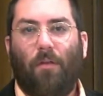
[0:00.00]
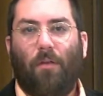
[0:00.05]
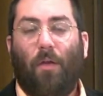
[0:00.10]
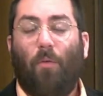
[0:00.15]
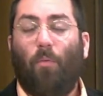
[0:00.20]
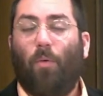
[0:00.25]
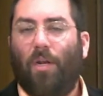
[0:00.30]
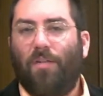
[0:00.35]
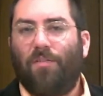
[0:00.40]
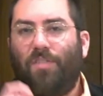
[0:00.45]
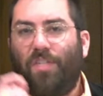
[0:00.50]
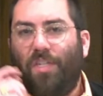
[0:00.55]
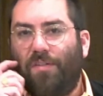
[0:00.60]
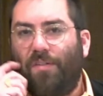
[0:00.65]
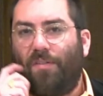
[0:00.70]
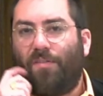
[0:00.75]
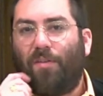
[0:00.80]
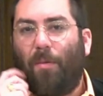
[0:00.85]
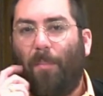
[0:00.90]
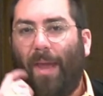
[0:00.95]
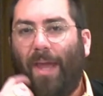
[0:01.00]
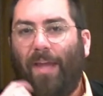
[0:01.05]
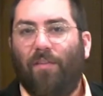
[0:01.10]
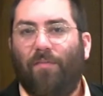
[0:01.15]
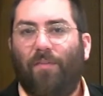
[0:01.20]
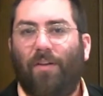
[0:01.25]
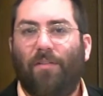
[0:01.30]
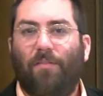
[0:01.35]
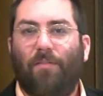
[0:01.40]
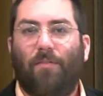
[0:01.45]
And what does Jesus command of
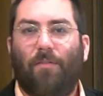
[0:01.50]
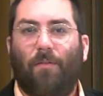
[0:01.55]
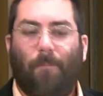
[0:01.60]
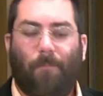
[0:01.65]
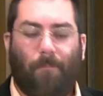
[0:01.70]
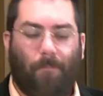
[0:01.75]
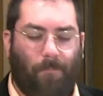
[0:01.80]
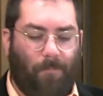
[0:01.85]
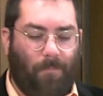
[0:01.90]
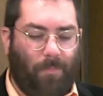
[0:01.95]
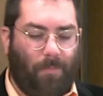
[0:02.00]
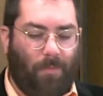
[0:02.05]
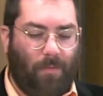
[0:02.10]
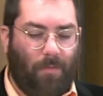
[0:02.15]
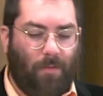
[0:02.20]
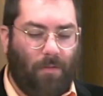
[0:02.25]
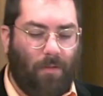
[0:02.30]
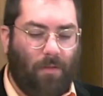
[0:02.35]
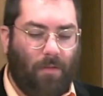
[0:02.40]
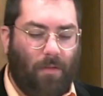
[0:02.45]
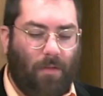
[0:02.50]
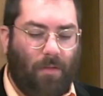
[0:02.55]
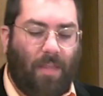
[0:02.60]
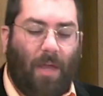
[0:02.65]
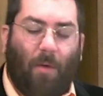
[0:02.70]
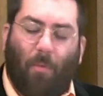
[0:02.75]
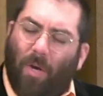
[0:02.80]
us? That